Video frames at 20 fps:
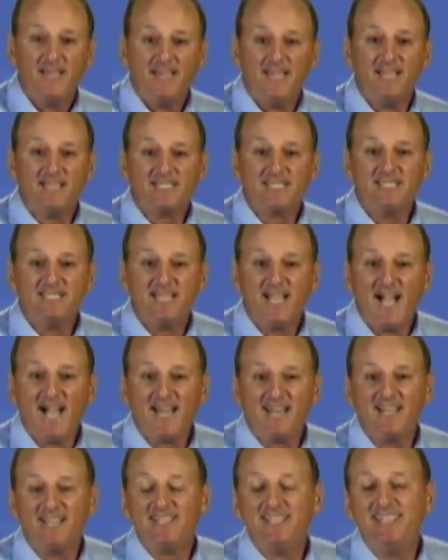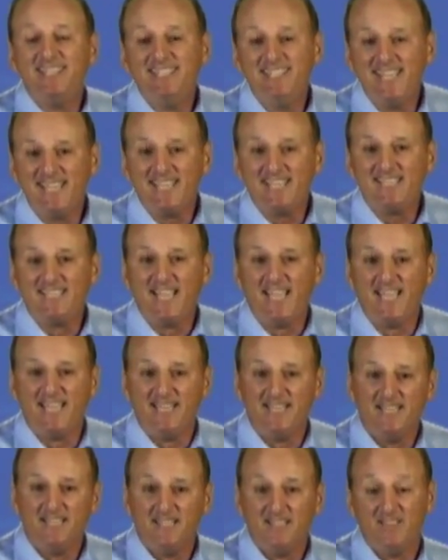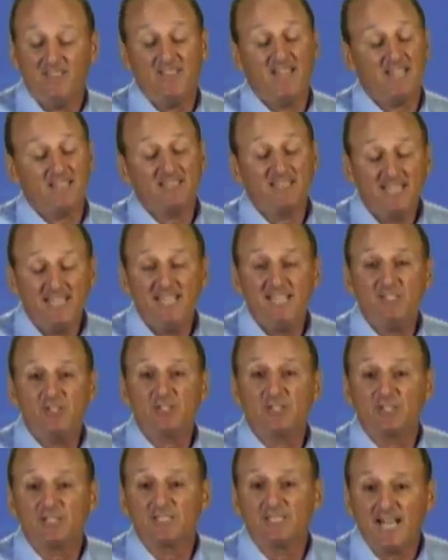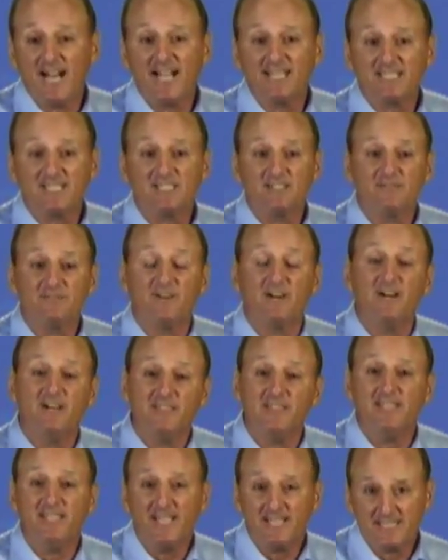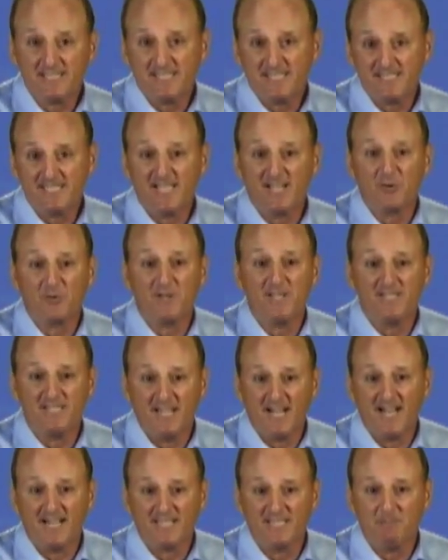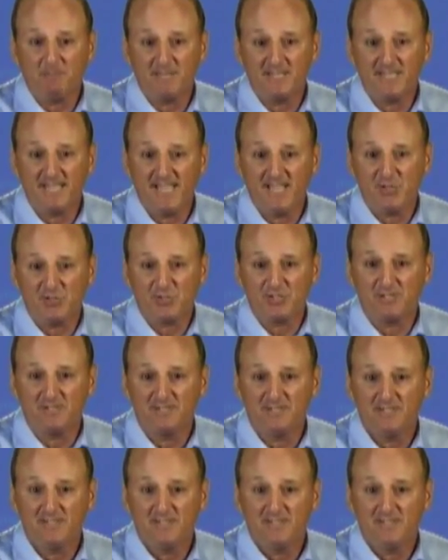It's not a dictate that leads to lots of unnecessary documentation.